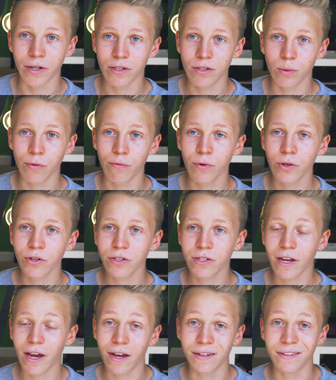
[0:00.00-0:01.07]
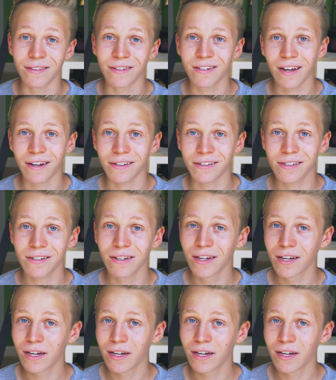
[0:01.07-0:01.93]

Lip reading: So if we just add in the text